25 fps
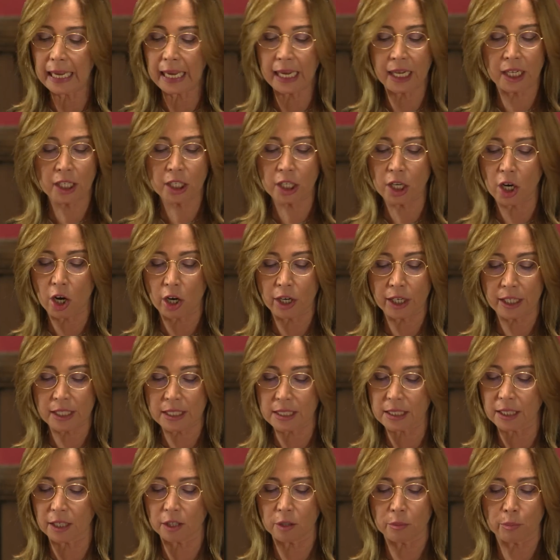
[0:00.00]
Any
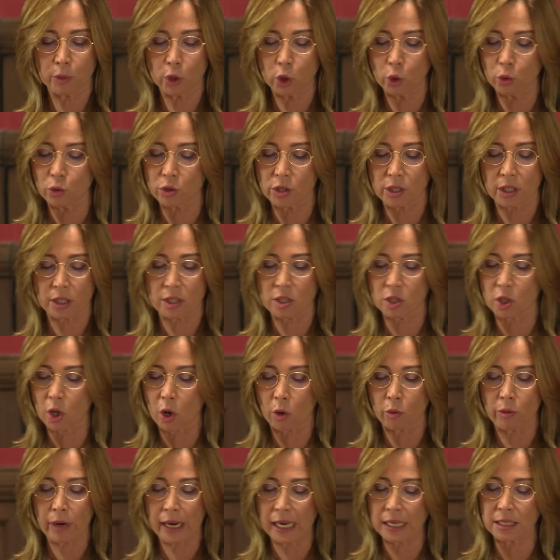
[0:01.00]
artist that abuses,
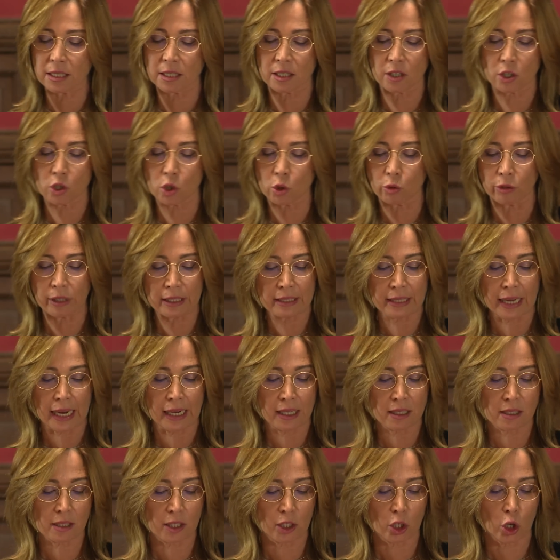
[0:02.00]
harasses, or
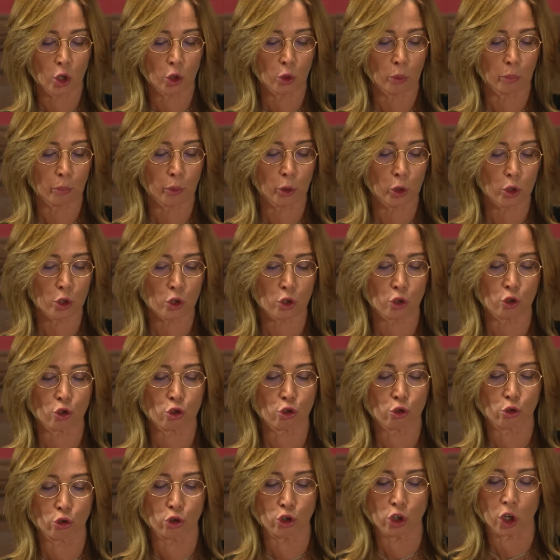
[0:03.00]
attacks another person
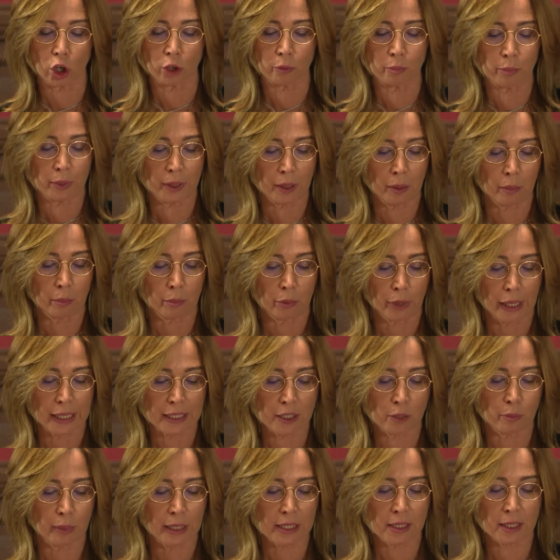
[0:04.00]
should not be
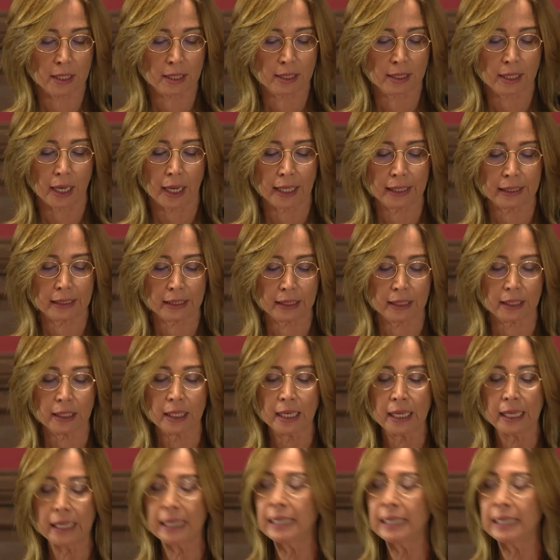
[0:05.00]
embraced by society,